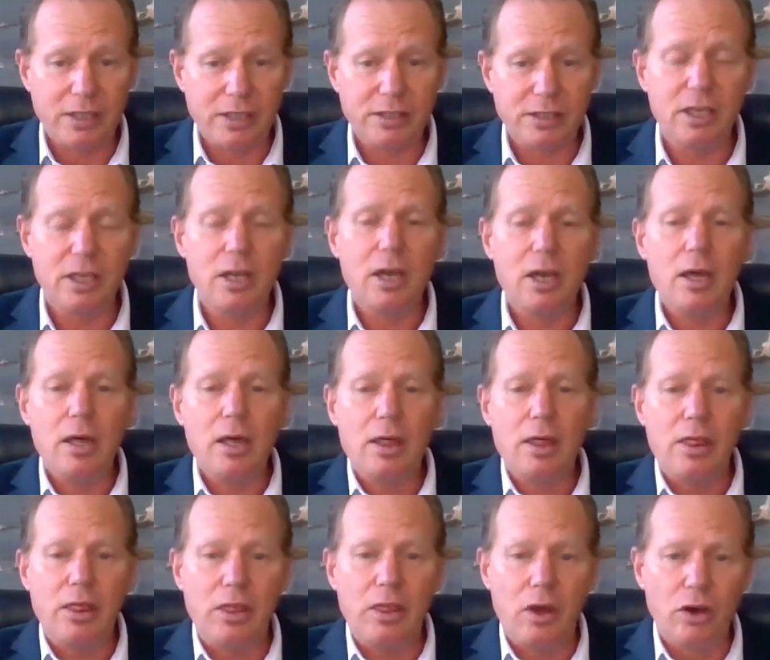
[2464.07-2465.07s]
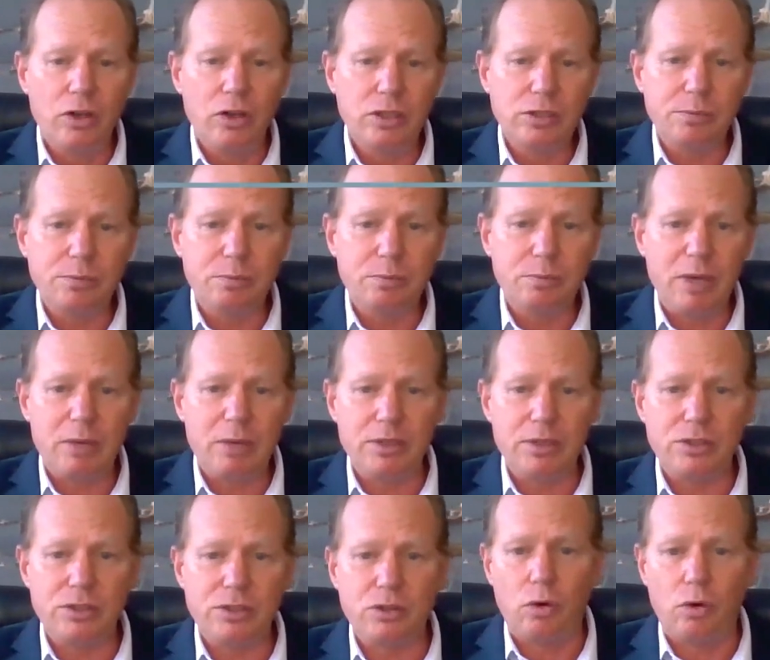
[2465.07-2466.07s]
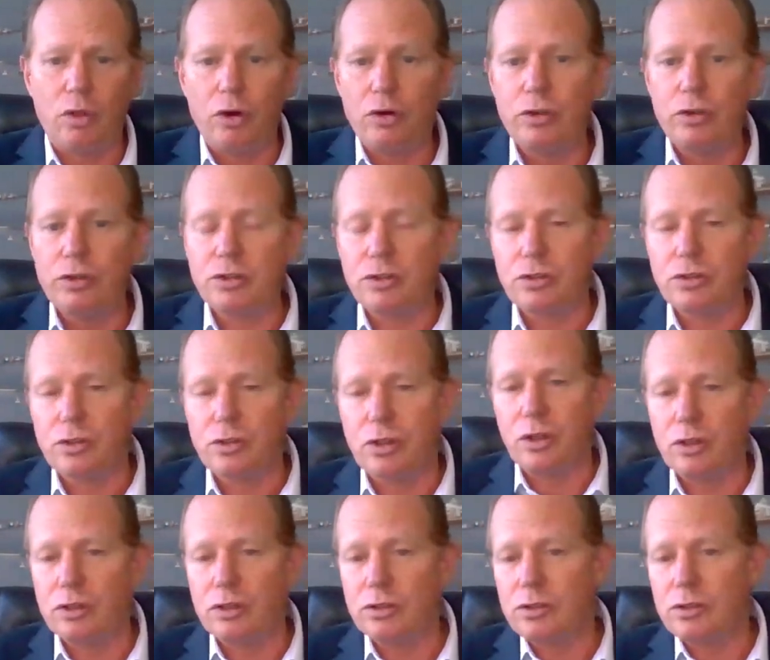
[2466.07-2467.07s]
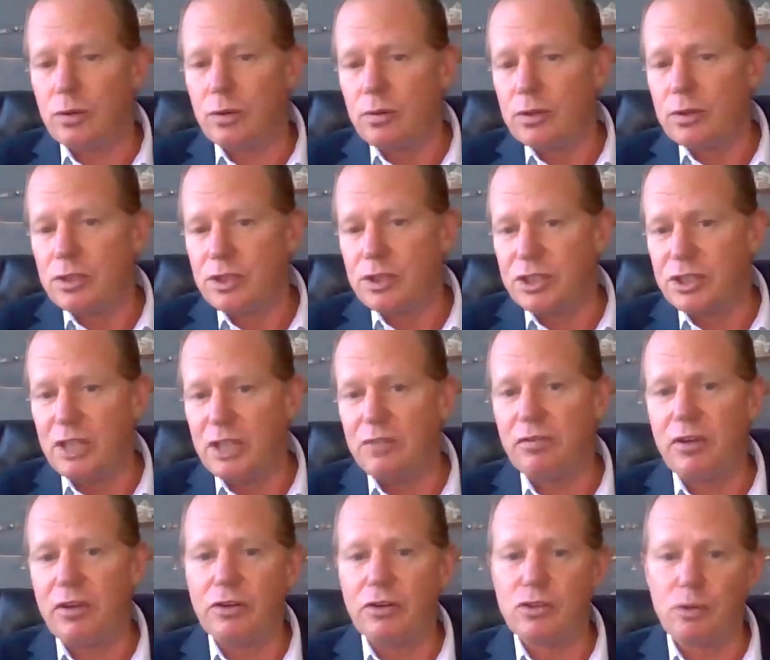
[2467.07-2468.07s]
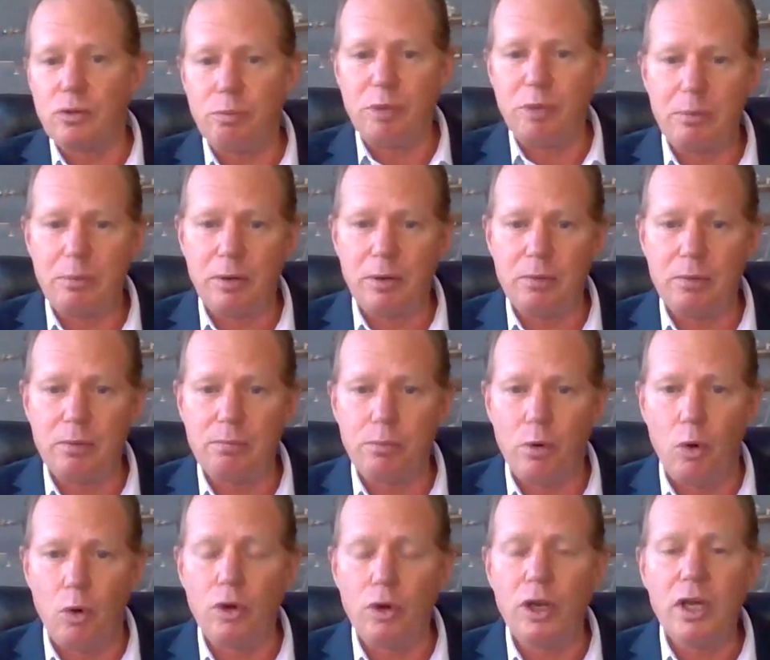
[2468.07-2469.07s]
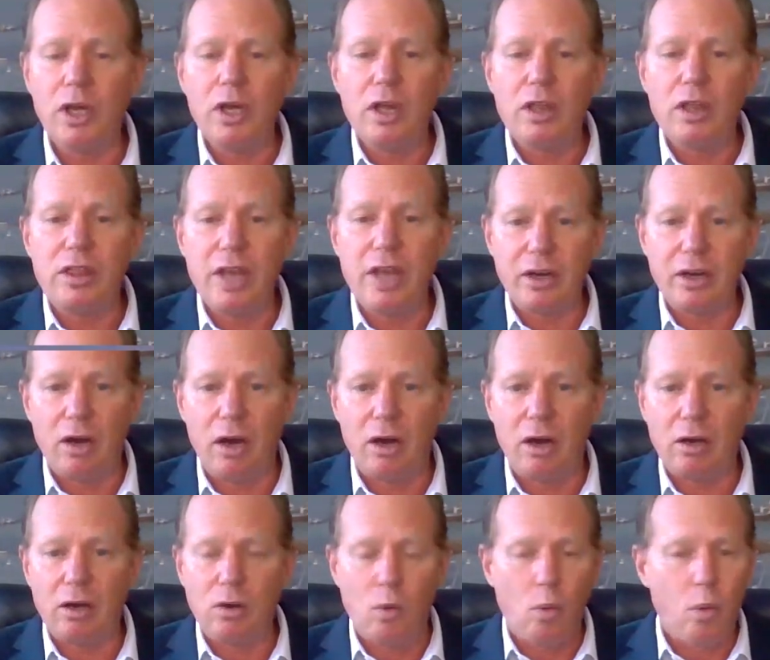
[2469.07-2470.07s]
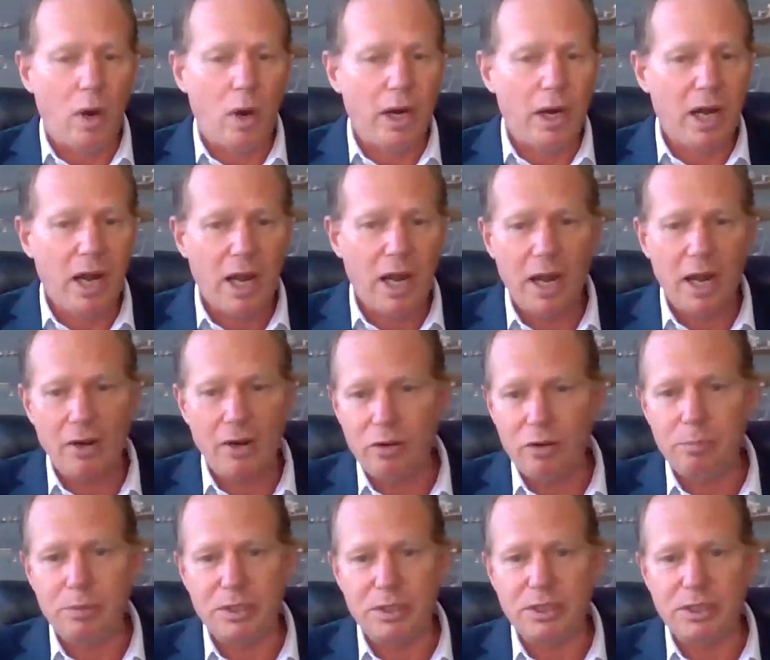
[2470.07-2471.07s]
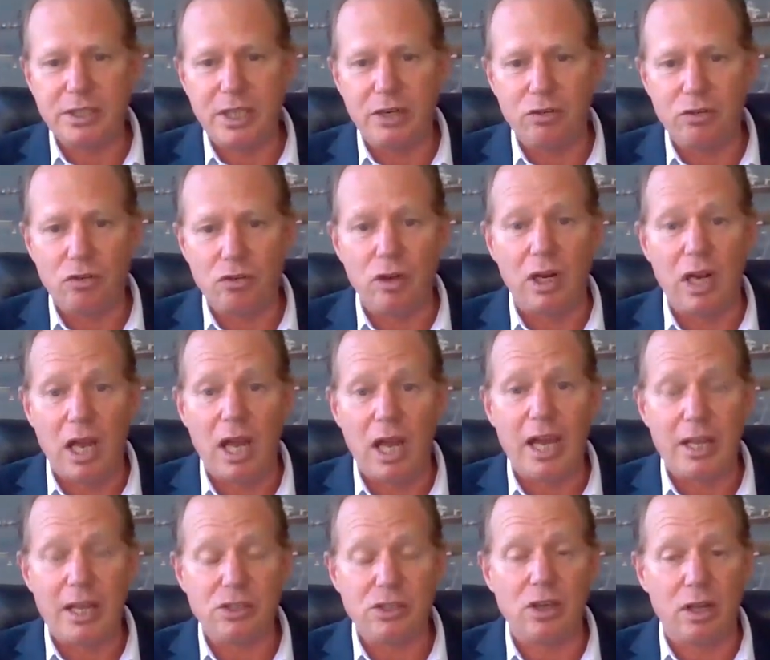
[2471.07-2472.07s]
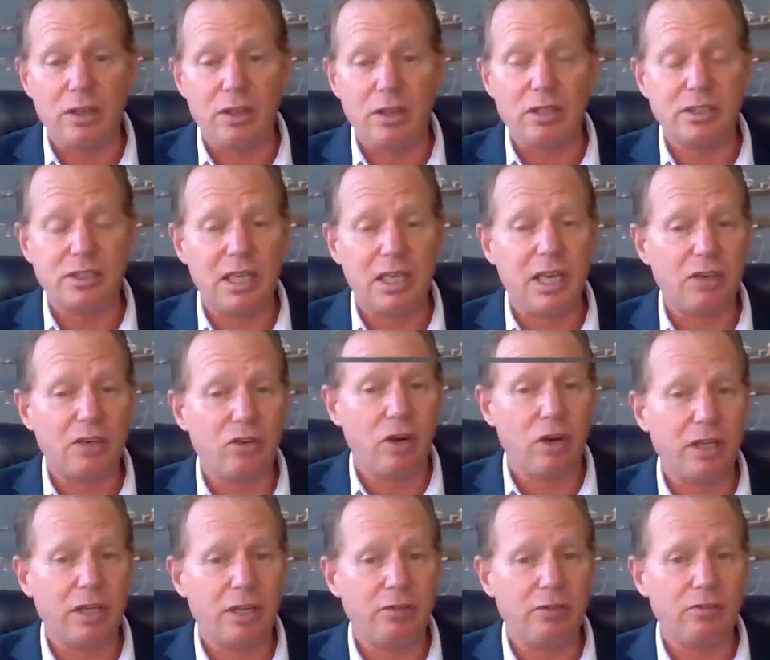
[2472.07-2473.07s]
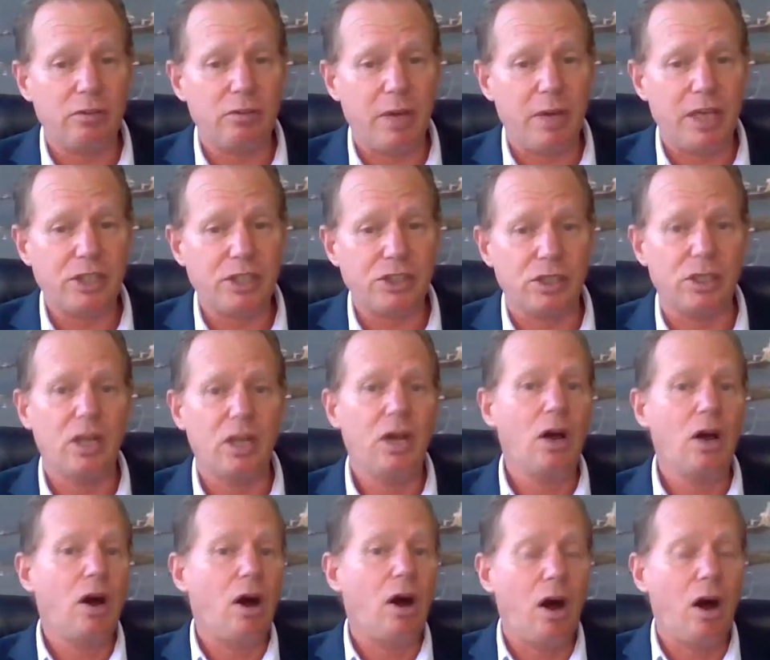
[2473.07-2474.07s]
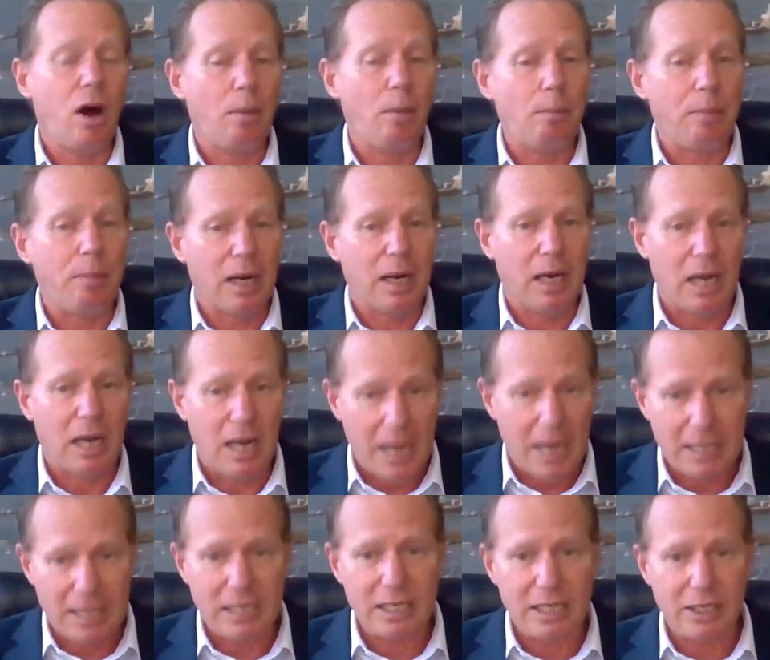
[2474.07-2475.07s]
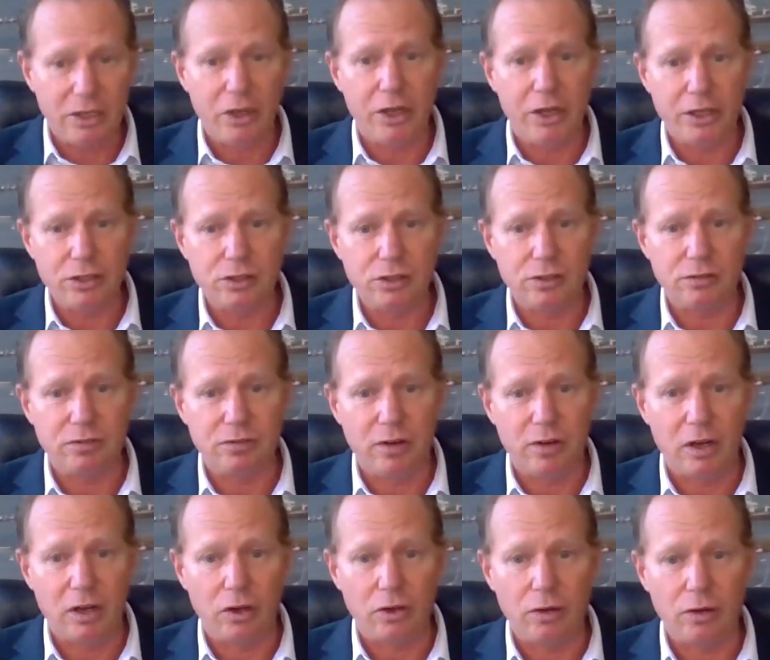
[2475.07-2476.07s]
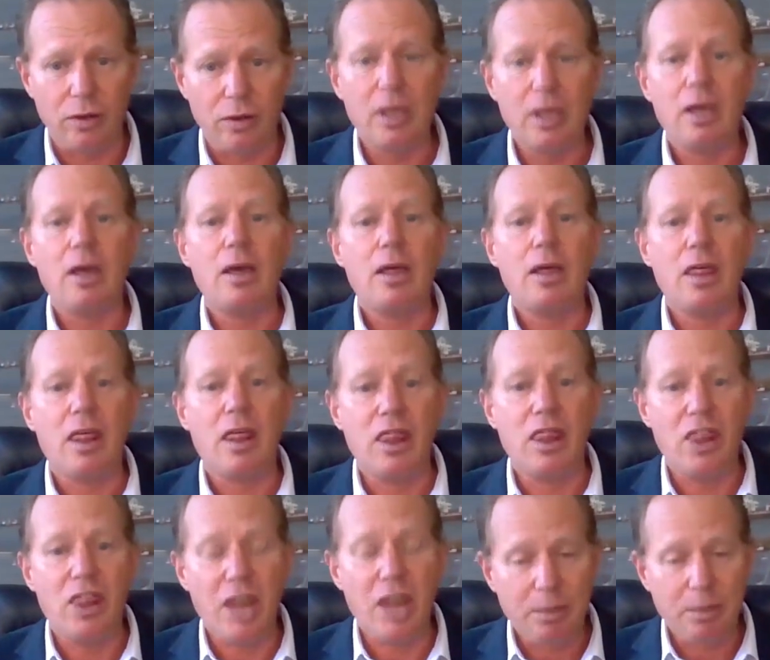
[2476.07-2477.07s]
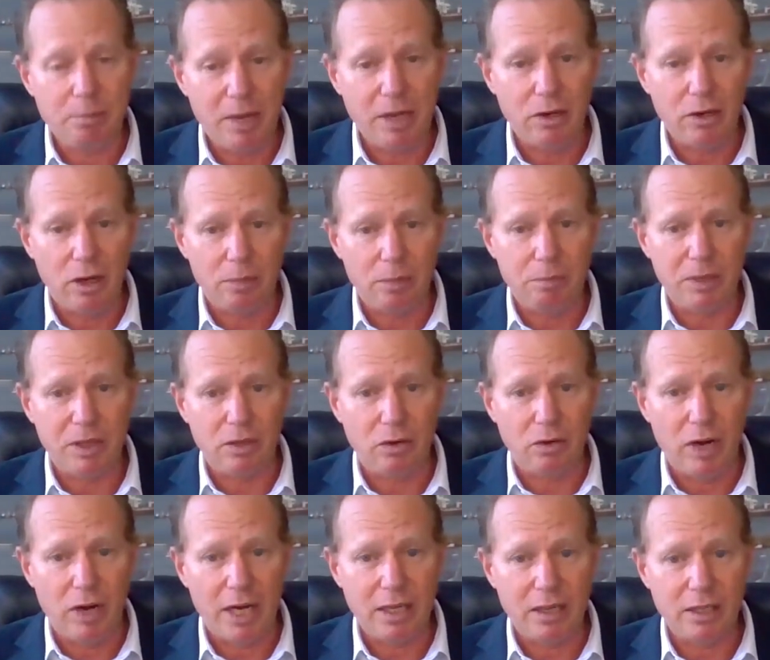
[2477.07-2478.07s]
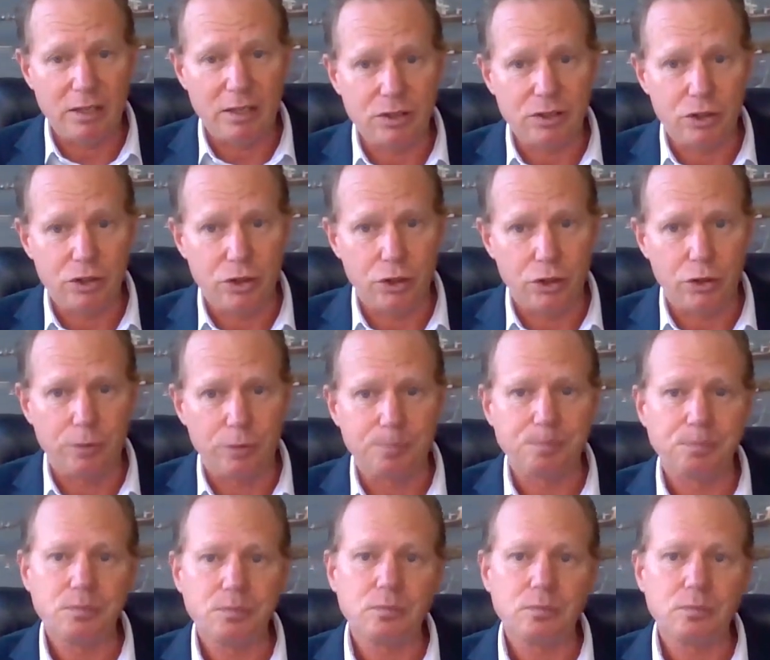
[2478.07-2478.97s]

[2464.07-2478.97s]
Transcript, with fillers: us, those members or those those seafarers or people on board that are 100% reliant on this electronic information are blindly going to follow. That may not be the right thing to do.